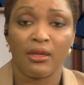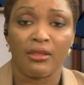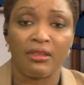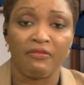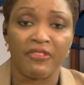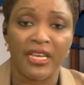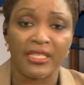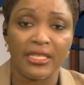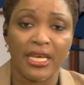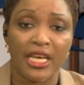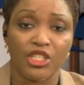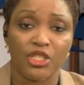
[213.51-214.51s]
The
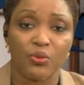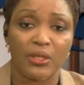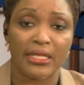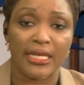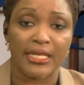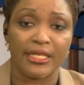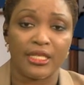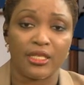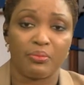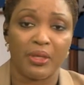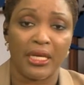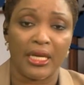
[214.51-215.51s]
investigation was slated
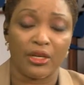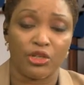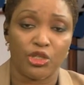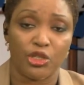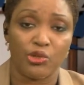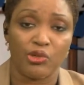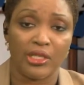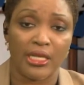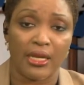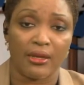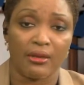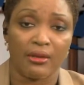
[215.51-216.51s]
to begin on
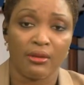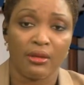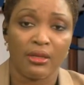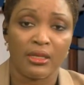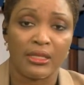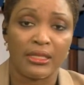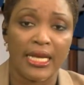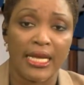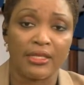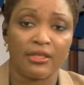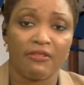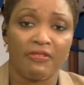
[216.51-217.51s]
Tuesday.
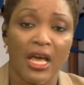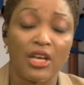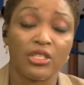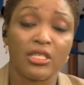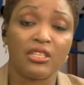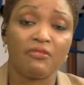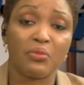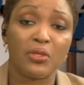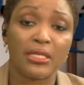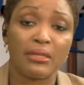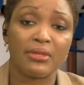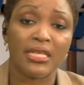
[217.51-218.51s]
Tens of thousands of
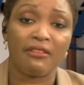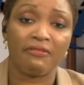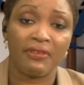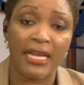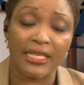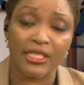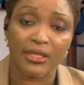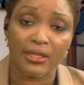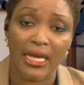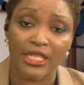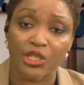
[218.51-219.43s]
Muslims have fled as